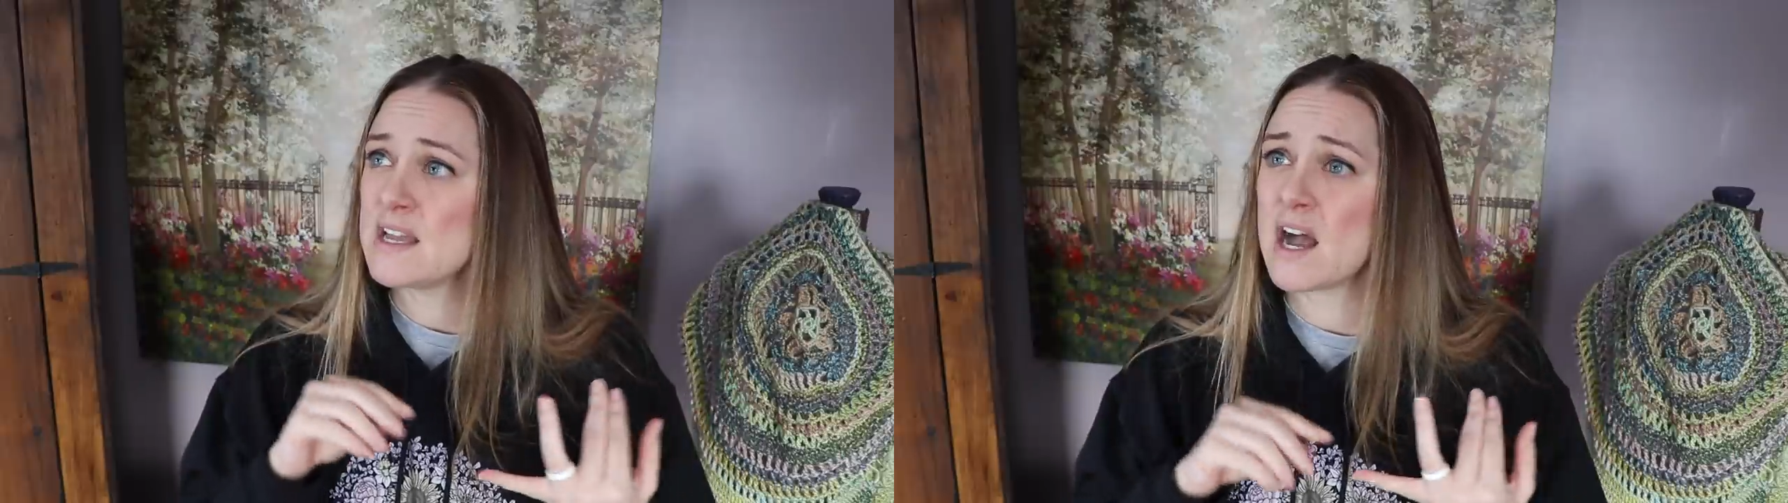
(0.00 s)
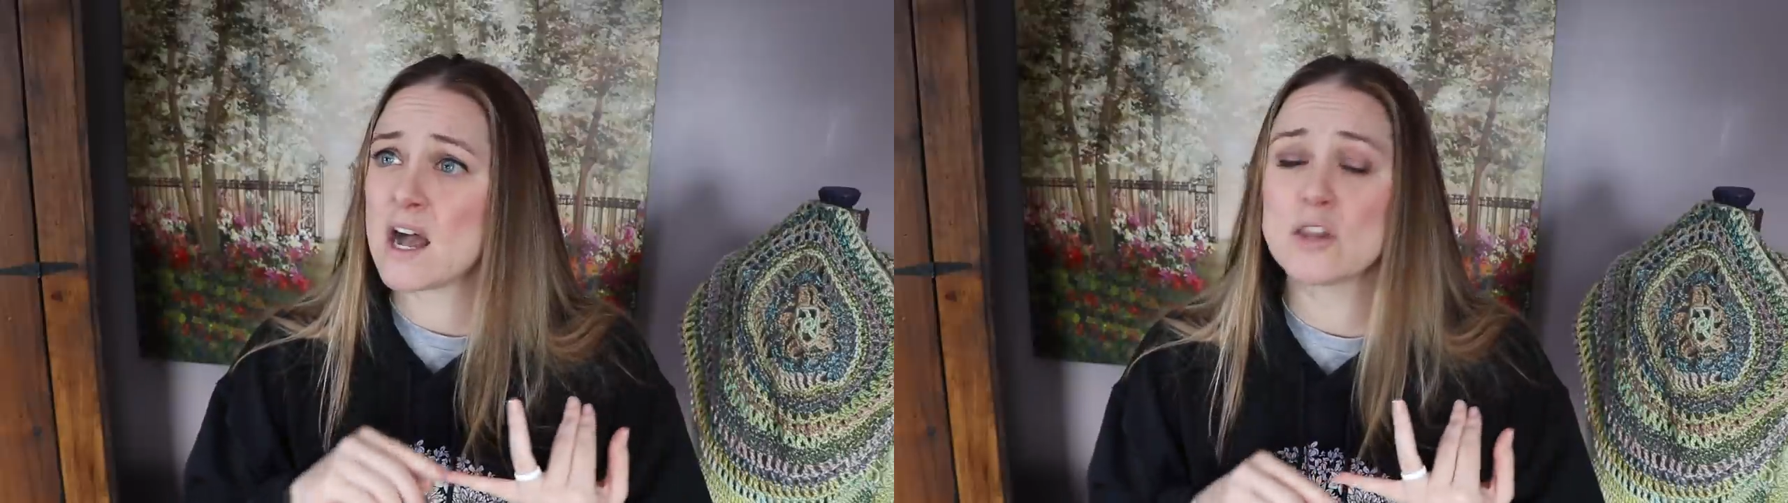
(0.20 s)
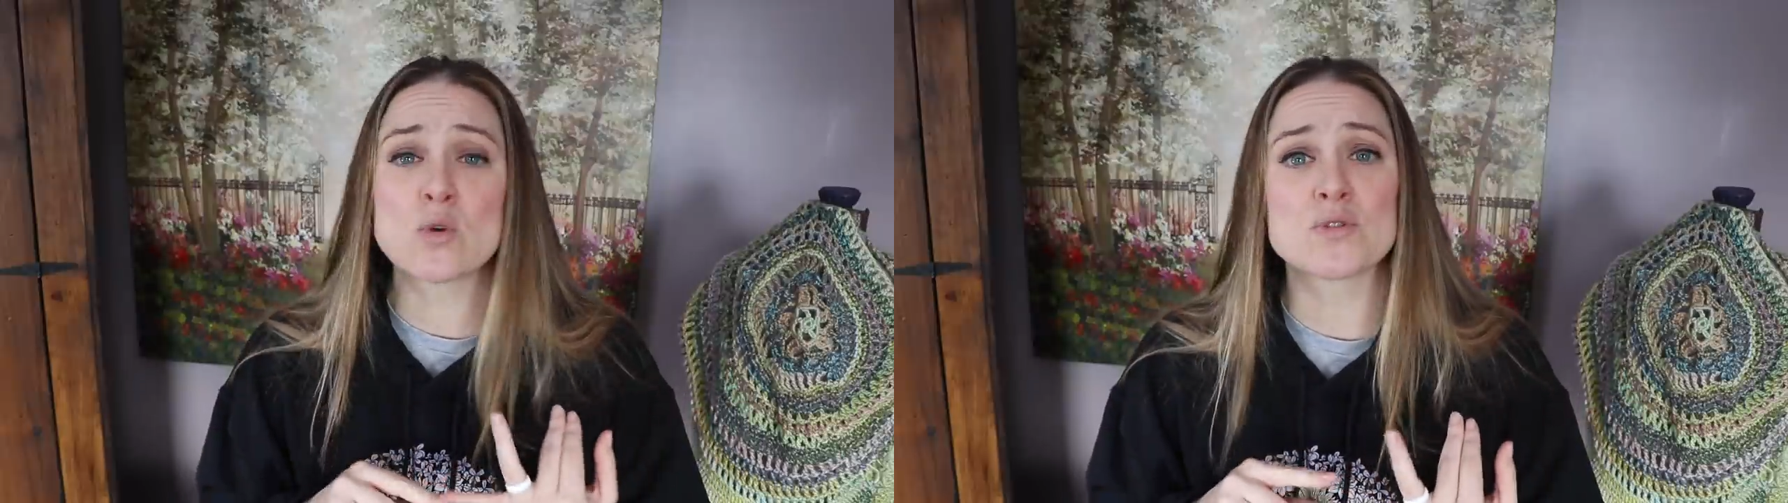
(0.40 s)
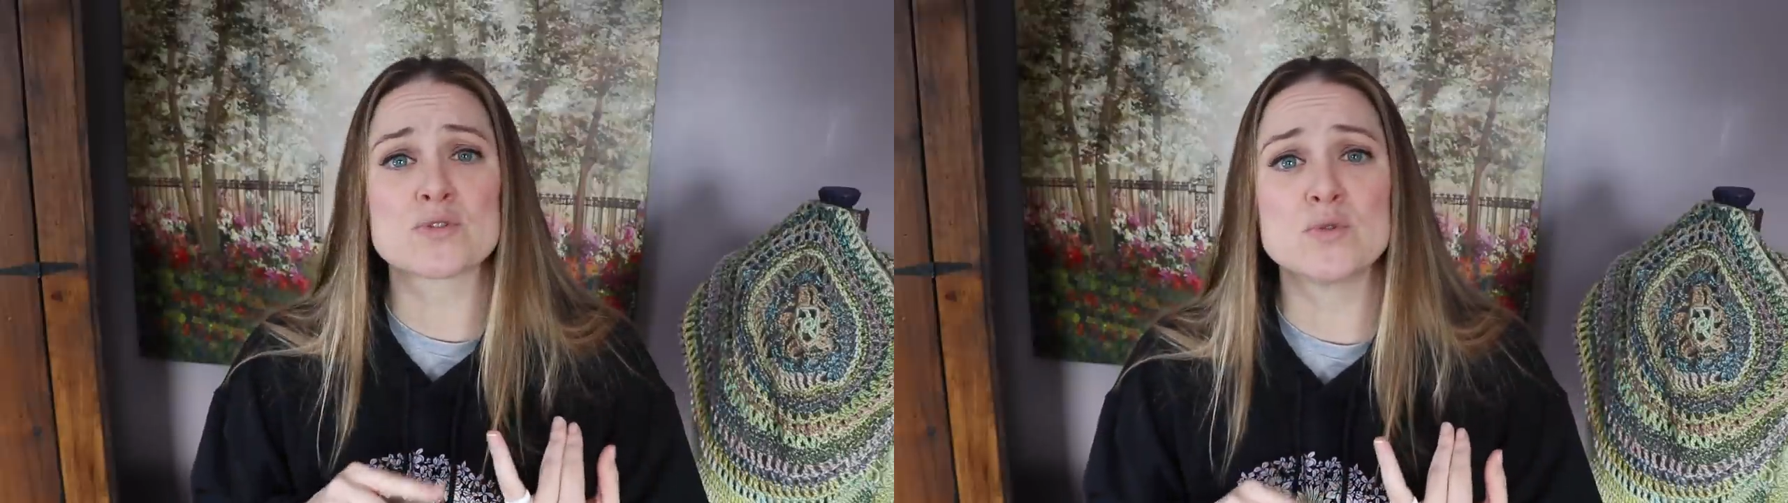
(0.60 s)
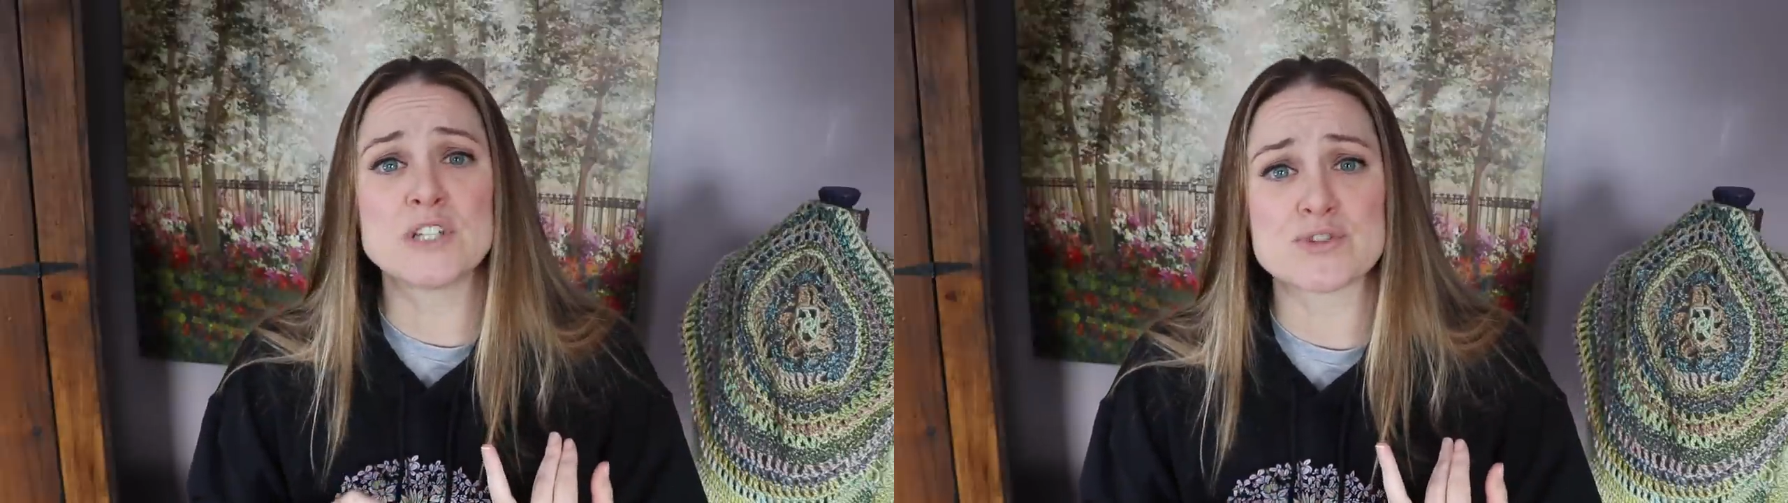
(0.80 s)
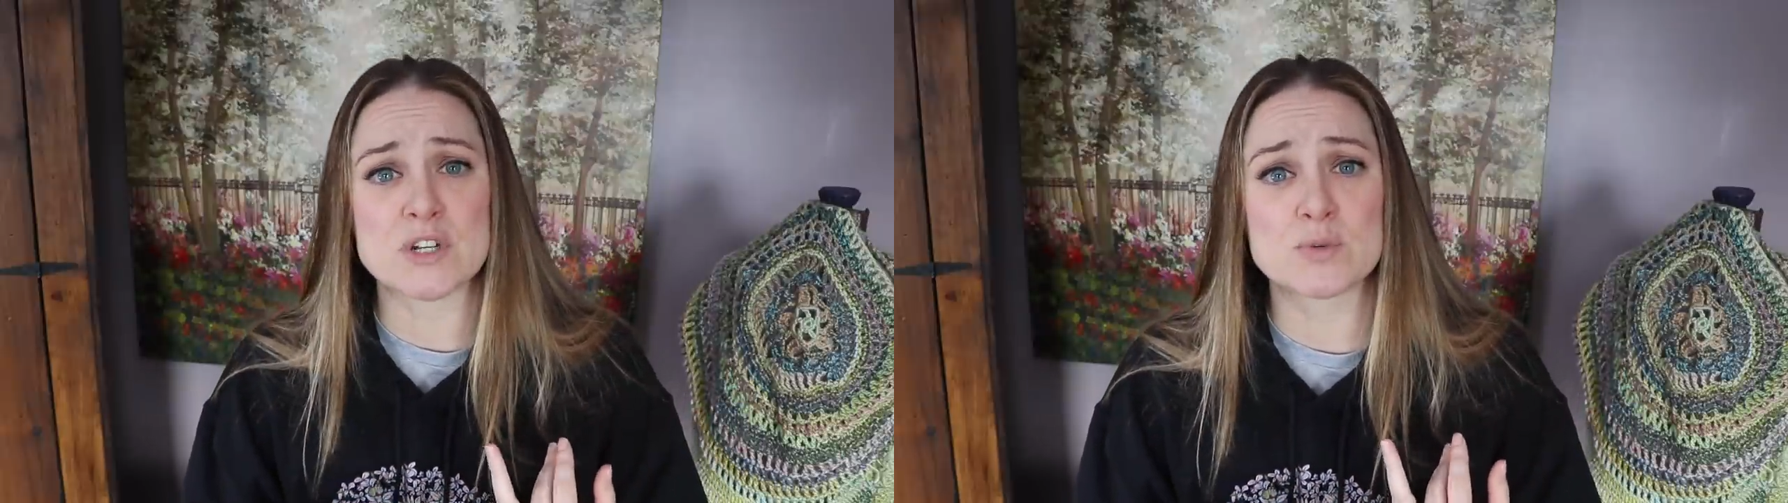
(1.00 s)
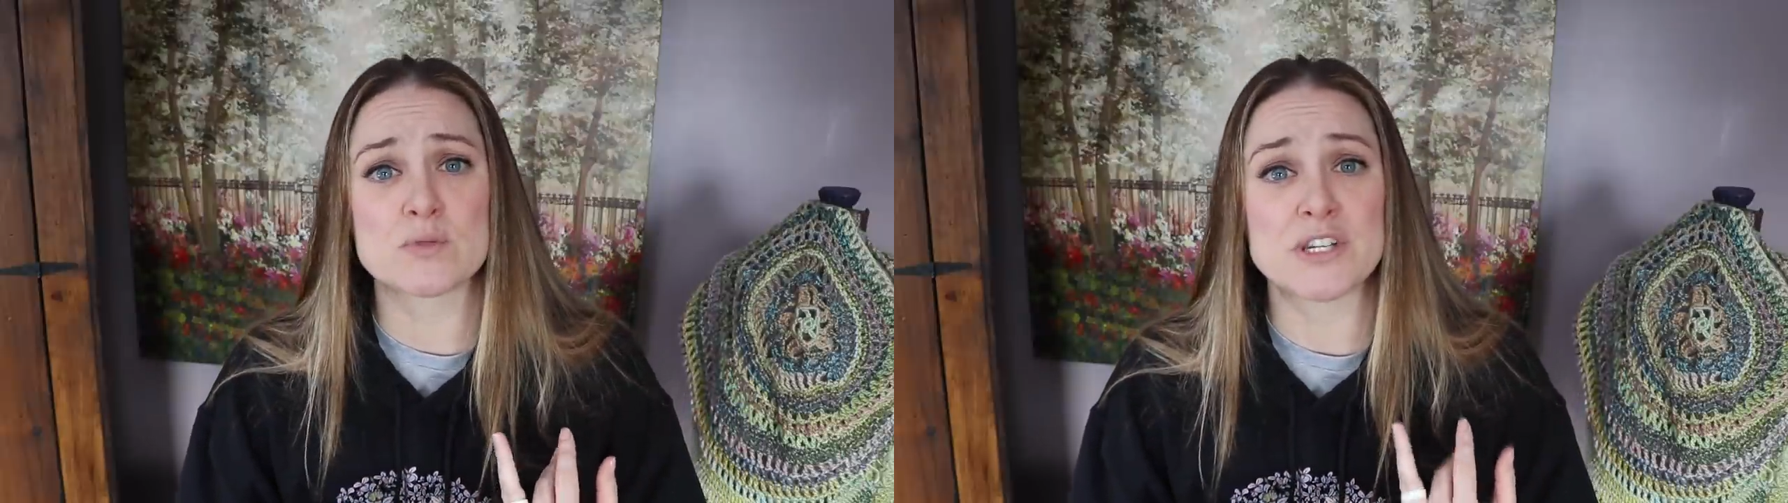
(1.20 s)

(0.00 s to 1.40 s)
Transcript: a local school district will